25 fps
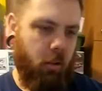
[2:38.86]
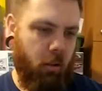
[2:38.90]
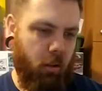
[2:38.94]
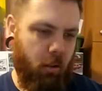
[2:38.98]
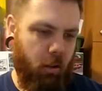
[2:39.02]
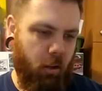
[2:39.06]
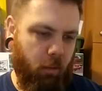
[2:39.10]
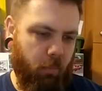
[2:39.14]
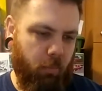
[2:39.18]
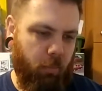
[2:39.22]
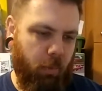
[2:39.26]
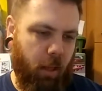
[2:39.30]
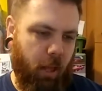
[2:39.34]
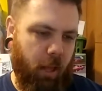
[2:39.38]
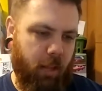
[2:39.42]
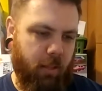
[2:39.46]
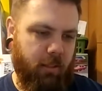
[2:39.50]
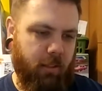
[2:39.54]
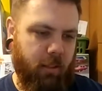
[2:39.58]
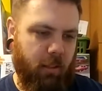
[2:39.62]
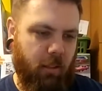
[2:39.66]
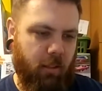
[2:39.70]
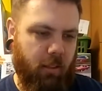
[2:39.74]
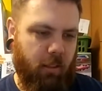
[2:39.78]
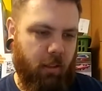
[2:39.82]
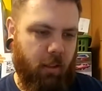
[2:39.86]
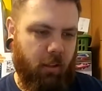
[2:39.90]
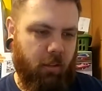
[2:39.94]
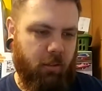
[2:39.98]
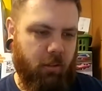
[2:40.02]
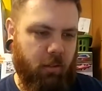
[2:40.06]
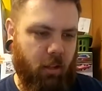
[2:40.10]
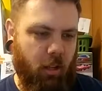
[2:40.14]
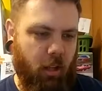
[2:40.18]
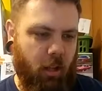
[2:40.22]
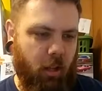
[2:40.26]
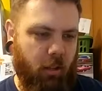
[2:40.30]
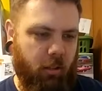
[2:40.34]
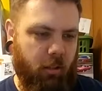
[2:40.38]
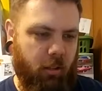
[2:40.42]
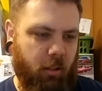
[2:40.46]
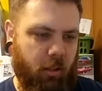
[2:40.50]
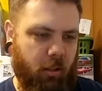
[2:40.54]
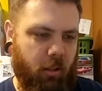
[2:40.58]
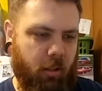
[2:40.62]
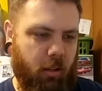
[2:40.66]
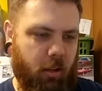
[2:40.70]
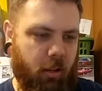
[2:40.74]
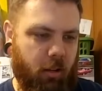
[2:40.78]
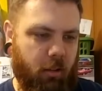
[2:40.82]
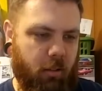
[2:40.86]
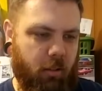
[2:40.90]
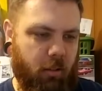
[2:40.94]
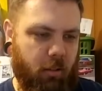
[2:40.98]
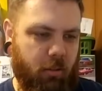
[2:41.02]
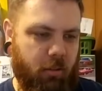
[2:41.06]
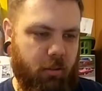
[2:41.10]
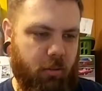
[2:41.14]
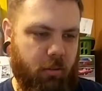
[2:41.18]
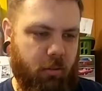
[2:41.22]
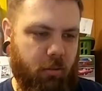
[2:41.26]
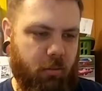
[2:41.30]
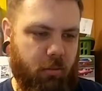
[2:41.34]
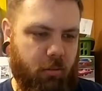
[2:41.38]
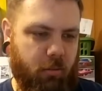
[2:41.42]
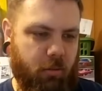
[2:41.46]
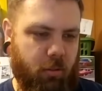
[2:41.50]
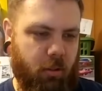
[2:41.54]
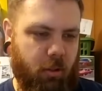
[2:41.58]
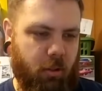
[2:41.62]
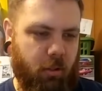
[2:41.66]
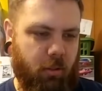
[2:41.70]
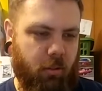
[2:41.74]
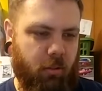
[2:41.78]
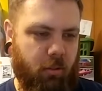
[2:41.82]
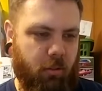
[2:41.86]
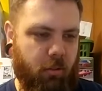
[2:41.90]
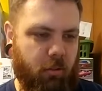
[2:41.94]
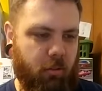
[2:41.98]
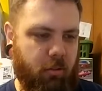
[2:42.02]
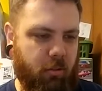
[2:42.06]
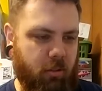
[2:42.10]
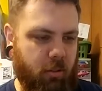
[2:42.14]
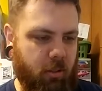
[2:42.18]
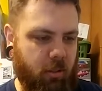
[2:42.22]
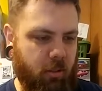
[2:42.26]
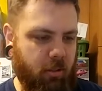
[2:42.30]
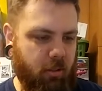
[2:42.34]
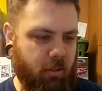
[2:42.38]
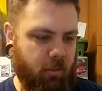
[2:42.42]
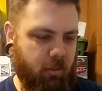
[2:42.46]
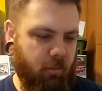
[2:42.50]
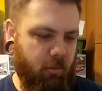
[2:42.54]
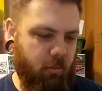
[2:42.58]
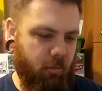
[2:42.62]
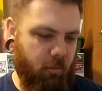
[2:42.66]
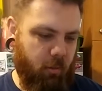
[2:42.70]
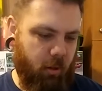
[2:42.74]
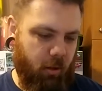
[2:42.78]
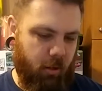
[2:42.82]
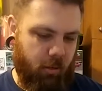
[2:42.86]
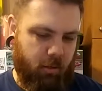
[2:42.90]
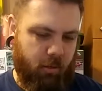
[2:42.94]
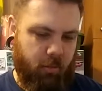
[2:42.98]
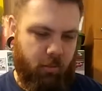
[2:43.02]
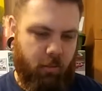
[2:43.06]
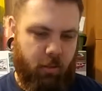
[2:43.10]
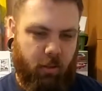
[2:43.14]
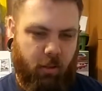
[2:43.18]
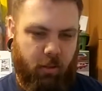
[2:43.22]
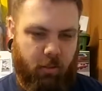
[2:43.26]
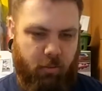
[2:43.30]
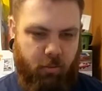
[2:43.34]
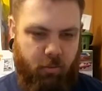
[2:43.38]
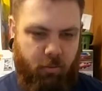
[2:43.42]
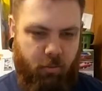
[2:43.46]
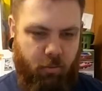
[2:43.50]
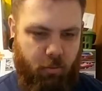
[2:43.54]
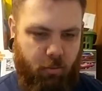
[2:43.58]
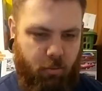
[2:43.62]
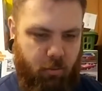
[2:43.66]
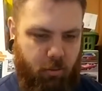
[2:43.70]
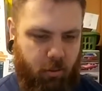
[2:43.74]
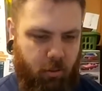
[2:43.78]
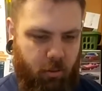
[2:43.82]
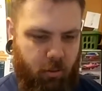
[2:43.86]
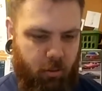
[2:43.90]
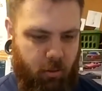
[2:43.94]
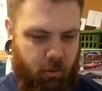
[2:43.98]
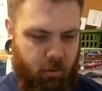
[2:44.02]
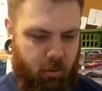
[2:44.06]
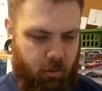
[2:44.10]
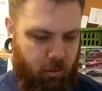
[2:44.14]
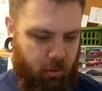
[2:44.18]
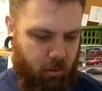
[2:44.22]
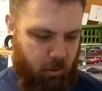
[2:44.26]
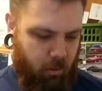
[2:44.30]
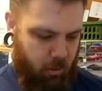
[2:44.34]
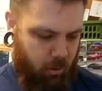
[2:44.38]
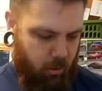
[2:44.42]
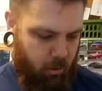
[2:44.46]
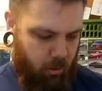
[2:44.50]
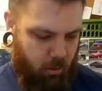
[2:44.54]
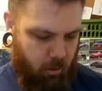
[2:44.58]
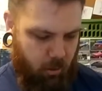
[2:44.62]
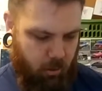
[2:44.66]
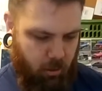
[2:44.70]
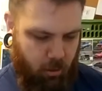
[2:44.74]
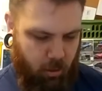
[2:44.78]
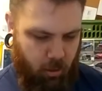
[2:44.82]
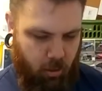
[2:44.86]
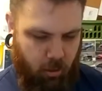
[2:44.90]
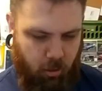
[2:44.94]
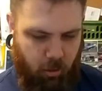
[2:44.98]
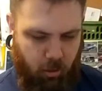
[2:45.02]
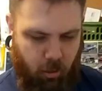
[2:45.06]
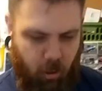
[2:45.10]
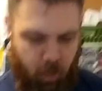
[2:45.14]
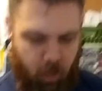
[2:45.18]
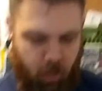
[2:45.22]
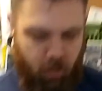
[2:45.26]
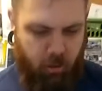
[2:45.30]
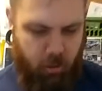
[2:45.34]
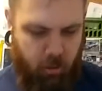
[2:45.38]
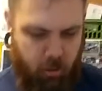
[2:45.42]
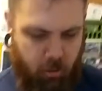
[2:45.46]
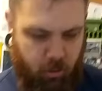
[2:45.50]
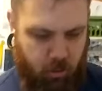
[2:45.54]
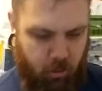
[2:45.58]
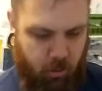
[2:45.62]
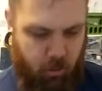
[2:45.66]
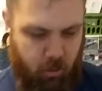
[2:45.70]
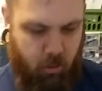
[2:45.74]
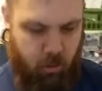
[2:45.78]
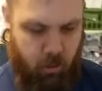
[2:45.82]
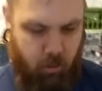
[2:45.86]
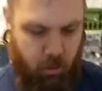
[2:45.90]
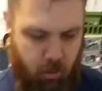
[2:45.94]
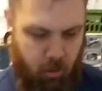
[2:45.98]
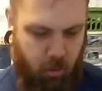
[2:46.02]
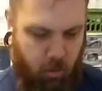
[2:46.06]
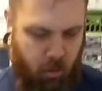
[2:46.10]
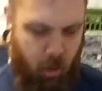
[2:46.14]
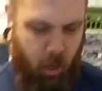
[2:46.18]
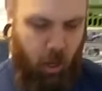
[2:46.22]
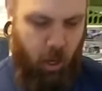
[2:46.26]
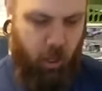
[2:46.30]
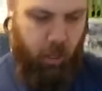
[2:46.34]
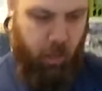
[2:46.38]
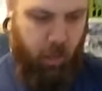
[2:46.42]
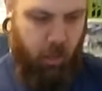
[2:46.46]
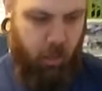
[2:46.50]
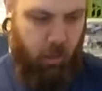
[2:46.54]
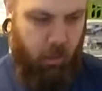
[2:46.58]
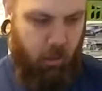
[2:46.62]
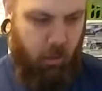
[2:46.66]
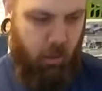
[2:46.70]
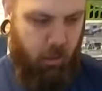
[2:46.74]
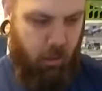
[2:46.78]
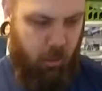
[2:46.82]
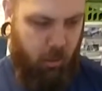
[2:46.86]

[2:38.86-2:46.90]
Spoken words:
your little plastic things locked in there, just screws on too. Jesus Christ, everything screws on it. And you kind of just, you knock it.